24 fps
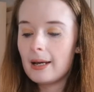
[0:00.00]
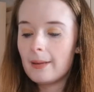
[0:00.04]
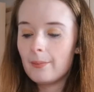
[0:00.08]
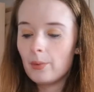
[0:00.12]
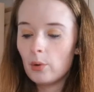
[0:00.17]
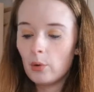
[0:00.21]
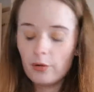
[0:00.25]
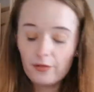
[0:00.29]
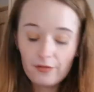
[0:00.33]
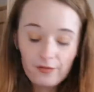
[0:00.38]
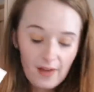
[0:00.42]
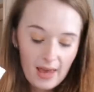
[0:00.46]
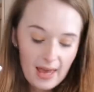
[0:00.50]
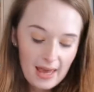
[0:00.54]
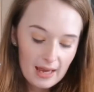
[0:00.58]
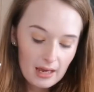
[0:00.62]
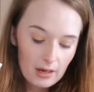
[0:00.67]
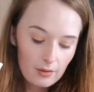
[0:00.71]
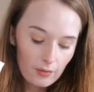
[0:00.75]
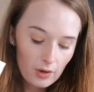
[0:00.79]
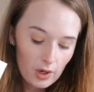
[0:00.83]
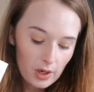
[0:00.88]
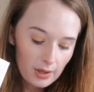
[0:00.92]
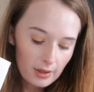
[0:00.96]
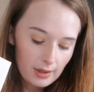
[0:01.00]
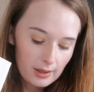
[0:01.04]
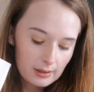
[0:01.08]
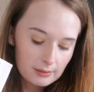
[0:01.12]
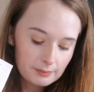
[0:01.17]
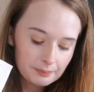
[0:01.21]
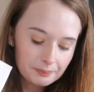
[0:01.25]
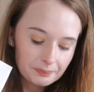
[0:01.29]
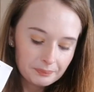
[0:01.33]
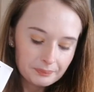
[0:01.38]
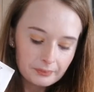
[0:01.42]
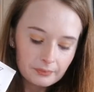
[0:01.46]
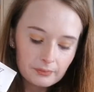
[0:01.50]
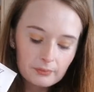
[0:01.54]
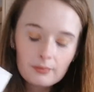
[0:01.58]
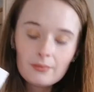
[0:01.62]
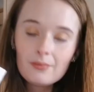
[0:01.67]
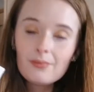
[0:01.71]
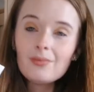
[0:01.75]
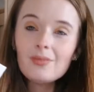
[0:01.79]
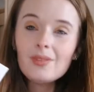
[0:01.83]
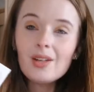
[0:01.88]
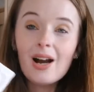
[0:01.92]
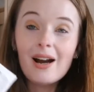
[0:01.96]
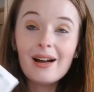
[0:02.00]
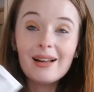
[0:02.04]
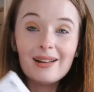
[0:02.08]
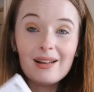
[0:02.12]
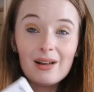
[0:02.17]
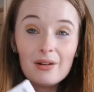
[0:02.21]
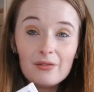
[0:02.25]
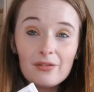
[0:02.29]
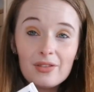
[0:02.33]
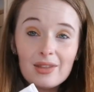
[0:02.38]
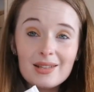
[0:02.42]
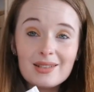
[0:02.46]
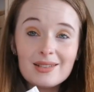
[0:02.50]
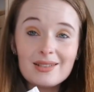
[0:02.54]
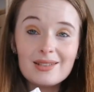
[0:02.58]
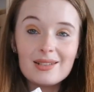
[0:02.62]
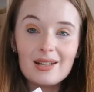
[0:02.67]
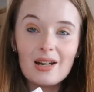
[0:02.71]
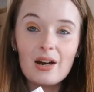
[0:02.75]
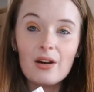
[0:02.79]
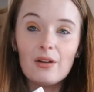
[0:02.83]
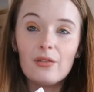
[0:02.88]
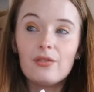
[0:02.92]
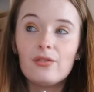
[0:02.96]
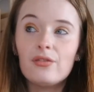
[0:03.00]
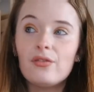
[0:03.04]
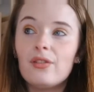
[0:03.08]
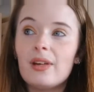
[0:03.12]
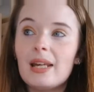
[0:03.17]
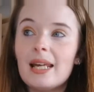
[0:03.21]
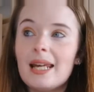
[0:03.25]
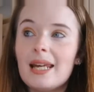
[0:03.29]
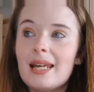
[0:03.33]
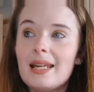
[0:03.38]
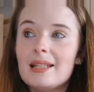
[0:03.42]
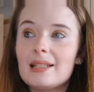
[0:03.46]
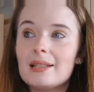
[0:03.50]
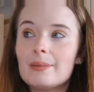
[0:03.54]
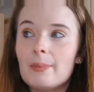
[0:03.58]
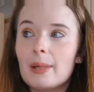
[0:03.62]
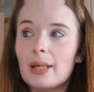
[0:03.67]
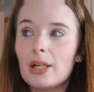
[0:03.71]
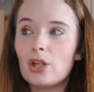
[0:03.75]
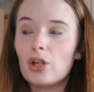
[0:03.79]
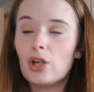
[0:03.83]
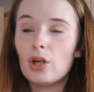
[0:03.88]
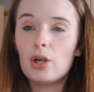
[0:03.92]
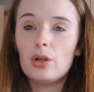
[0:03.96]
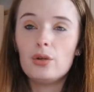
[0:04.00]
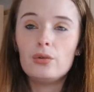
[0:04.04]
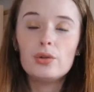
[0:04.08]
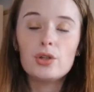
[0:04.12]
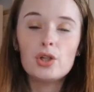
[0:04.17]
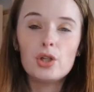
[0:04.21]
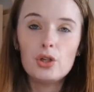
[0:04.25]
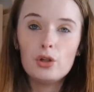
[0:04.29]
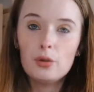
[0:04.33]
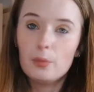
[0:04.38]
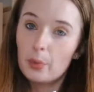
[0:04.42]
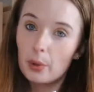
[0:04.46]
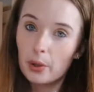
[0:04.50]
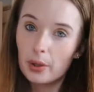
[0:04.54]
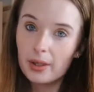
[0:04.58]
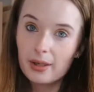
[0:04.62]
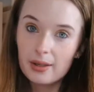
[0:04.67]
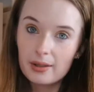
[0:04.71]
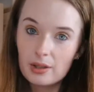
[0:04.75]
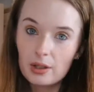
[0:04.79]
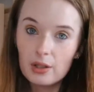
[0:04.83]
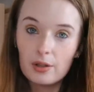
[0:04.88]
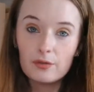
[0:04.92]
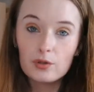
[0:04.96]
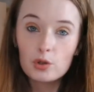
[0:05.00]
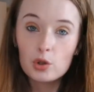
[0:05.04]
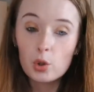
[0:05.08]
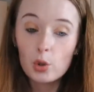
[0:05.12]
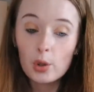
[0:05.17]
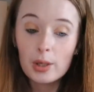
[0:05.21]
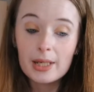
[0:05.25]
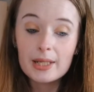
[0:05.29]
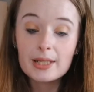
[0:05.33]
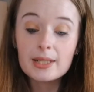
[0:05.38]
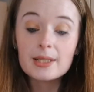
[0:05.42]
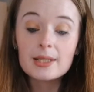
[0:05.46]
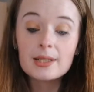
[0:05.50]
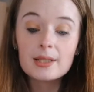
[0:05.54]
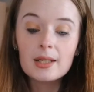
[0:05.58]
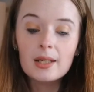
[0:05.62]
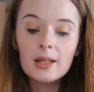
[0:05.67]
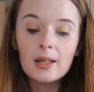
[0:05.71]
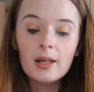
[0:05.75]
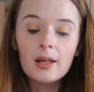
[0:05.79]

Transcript: Or fair rather. I love this stuff. It is my go-to product of choice.